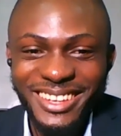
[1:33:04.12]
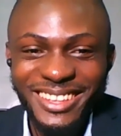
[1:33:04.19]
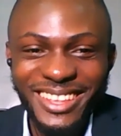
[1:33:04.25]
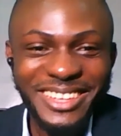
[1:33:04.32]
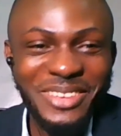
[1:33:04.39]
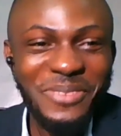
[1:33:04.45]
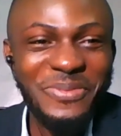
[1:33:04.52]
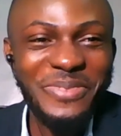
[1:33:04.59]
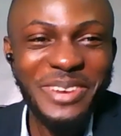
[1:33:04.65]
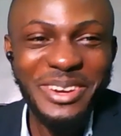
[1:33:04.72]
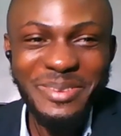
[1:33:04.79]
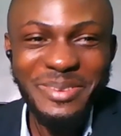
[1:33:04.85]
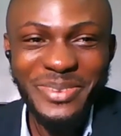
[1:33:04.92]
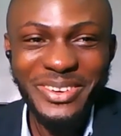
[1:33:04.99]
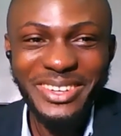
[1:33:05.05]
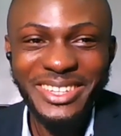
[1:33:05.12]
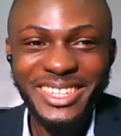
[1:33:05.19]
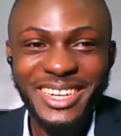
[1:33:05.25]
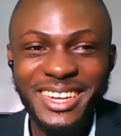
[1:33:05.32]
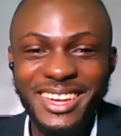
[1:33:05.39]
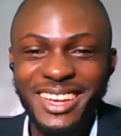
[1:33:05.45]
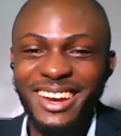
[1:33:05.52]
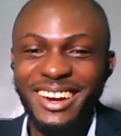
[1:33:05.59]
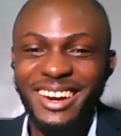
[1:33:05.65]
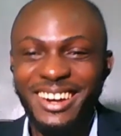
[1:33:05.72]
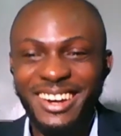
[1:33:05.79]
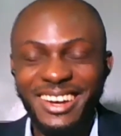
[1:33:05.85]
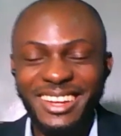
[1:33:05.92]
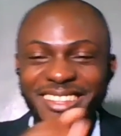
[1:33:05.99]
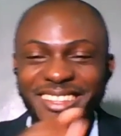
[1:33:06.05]
Thank you very much.
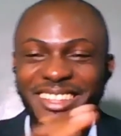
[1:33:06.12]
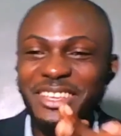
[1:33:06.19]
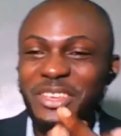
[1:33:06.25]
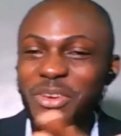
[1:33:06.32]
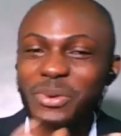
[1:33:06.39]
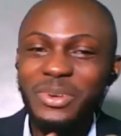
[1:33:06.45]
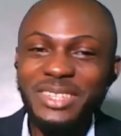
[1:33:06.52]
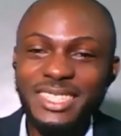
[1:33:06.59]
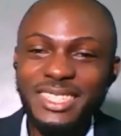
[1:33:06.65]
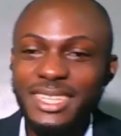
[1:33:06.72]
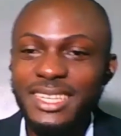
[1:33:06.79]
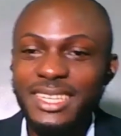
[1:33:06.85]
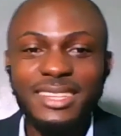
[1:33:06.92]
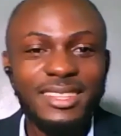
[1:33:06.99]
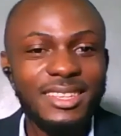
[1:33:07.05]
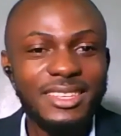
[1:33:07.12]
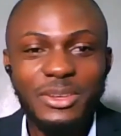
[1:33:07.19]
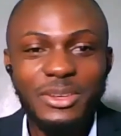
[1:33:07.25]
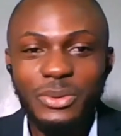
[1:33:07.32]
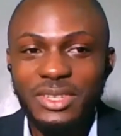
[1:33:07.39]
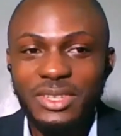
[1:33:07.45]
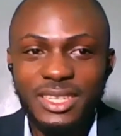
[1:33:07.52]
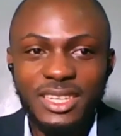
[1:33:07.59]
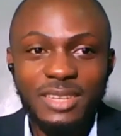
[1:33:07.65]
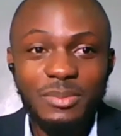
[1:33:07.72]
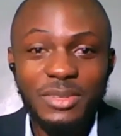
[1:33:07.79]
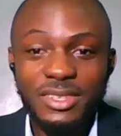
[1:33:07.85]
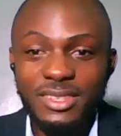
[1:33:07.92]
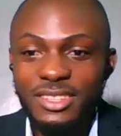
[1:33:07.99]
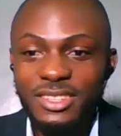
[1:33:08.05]
Thank you once again. Thank you once again,
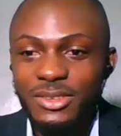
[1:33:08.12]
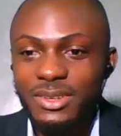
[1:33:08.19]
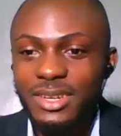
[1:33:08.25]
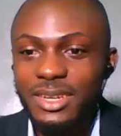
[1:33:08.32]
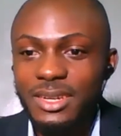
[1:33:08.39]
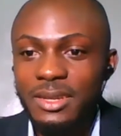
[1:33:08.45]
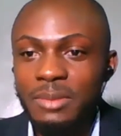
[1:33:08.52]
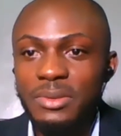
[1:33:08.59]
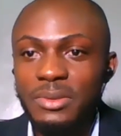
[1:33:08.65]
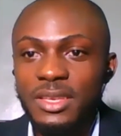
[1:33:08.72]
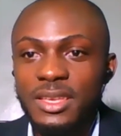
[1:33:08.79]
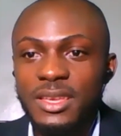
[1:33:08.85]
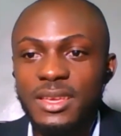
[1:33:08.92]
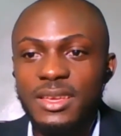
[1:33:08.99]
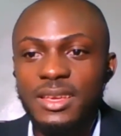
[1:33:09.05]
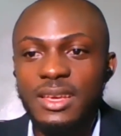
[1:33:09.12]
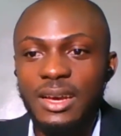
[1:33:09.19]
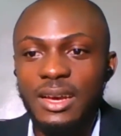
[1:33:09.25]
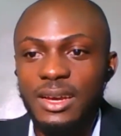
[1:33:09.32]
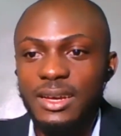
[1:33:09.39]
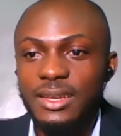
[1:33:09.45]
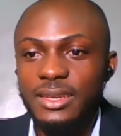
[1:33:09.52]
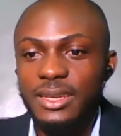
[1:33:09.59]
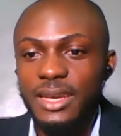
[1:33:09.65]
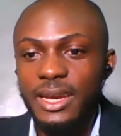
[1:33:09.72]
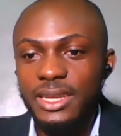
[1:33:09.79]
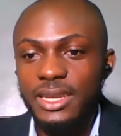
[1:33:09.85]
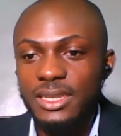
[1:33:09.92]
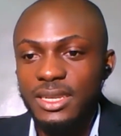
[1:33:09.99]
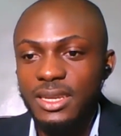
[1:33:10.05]
Mr. Tola Alabi.
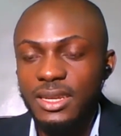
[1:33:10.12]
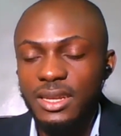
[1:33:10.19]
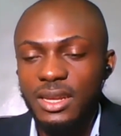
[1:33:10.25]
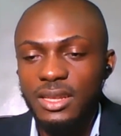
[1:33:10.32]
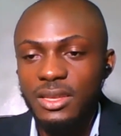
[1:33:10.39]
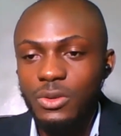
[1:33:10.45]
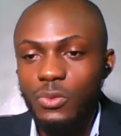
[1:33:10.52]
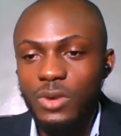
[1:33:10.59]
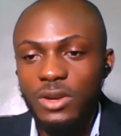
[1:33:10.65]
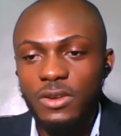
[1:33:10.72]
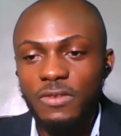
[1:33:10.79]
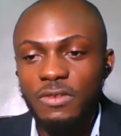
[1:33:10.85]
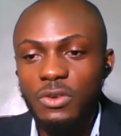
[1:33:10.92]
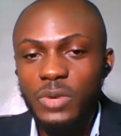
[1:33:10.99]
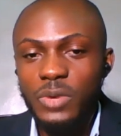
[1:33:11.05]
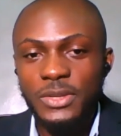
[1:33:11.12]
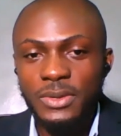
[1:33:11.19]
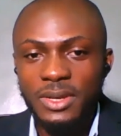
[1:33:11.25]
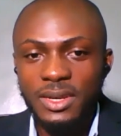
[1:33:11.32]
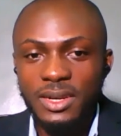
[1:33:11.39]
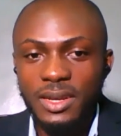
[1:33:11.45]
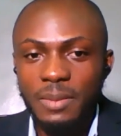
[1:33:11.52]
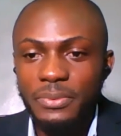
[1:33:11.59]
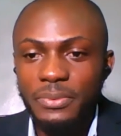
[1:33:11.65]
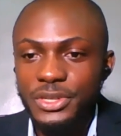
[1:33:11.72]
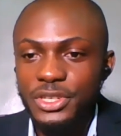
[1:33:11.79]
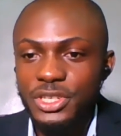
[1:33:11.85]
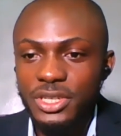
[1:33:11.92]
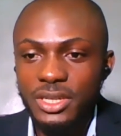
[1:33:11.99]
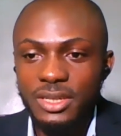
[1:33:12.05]
Guys, I think one of the ways we can
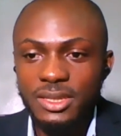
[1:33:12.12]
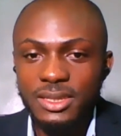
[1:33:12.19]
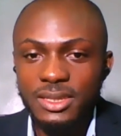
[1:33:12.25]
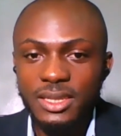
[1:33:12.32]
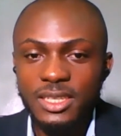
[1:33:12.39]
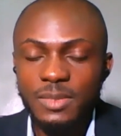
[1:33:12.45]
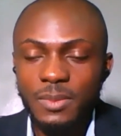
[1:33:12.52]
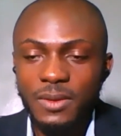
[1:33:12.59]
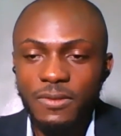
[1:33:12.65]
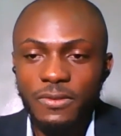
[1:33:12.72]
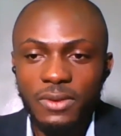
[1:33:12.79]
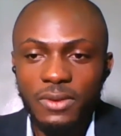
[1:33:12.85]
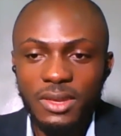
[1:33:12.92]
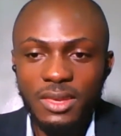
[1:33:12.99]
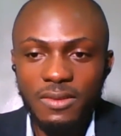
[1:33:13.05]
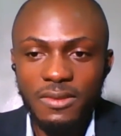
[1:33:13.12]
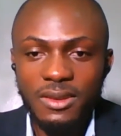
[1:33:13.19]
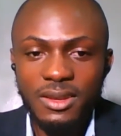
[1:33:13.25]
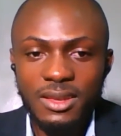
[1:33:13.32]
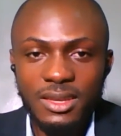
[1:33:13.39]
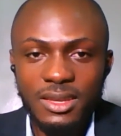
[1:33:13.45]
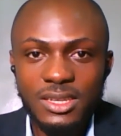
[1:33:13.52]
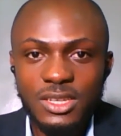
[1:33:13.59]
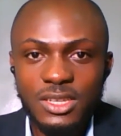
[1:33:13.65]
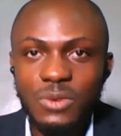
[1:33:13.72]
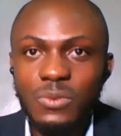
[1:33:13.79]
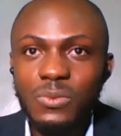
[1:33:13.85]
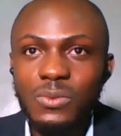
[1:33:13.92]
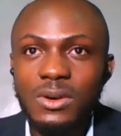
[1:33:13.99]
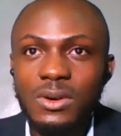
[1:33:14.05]
appreciate this man for giving his
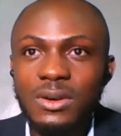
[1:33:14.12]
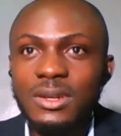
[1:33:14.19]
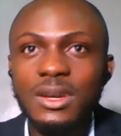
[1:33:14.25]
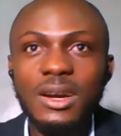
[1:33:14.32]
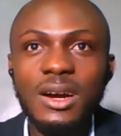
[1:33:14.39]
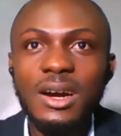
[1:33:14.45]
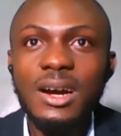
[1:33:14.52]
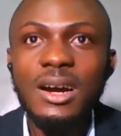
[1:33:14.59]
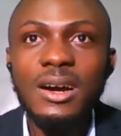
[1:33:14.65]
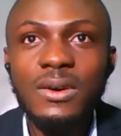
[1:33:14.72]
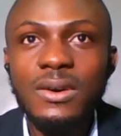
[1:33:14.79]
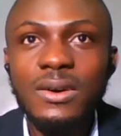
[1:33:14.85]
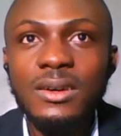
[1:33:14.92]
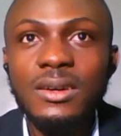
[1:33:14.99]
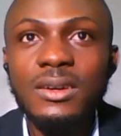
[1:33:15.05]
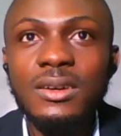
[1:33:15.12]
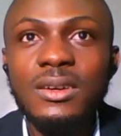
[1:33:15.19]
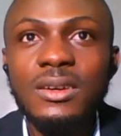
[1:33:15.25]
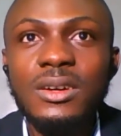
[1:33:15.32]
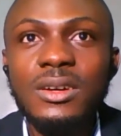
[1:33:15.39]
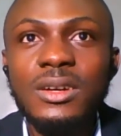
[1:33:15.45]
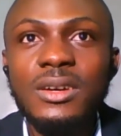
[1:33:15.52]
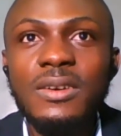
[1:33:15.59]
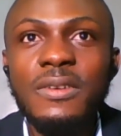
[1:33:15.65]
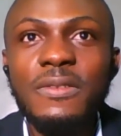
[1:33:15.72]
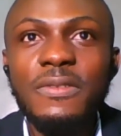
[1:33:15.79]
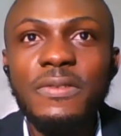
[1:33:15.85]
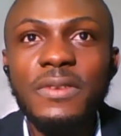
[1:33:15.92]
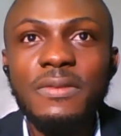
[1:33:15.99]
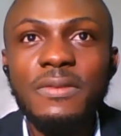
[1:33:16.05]
1 hour
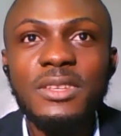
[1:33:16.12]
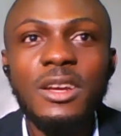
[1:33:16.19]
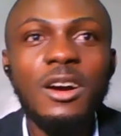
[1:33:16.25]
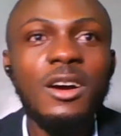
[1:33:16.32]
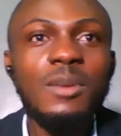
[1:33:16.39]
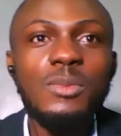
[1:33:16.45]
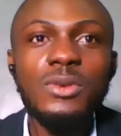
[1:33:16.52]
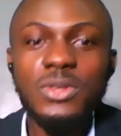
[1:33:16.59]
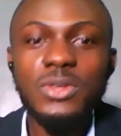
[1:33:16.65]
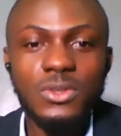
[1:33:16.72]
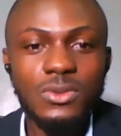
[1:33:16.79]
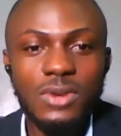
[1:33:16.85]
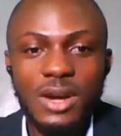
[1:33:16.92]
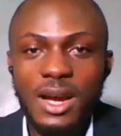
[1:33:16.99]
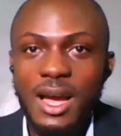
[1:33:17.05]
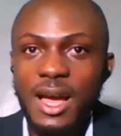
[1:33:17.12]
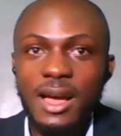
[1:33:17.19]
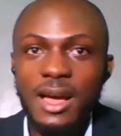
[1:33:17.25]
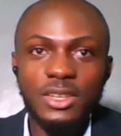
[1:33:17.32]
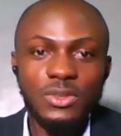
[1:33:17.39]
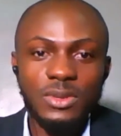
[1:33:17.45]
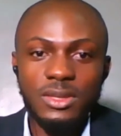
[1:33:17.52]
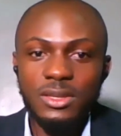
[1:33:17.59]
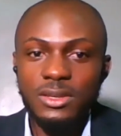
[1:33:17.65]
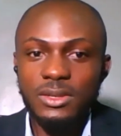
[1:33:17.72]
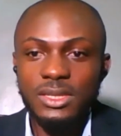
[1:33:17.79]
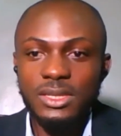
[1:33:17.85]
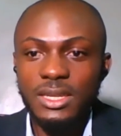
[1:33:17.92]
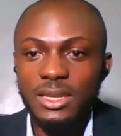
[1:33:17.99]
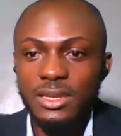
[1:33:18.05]
50, almost 2 hours with
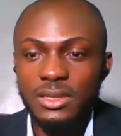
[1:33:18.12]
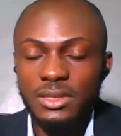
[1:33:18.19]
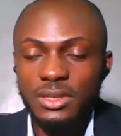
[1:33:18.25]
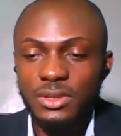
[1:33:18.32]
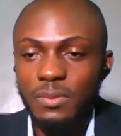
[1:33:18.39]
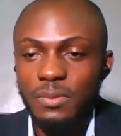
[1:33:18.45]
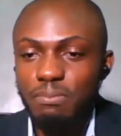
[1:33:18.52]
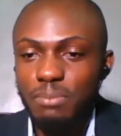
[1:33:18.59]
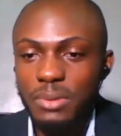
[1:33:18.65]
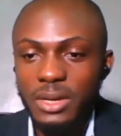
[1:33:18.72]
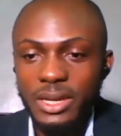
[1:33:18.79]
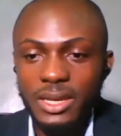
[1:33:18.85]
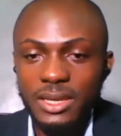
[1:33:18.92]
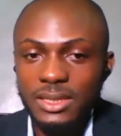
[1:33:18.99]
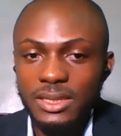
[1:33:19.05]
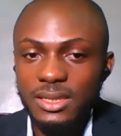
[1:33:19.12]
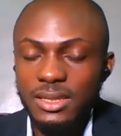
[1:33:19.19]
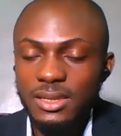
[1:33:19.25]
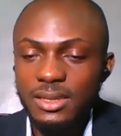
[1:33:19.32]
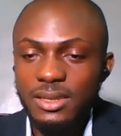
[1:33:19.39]
us is to please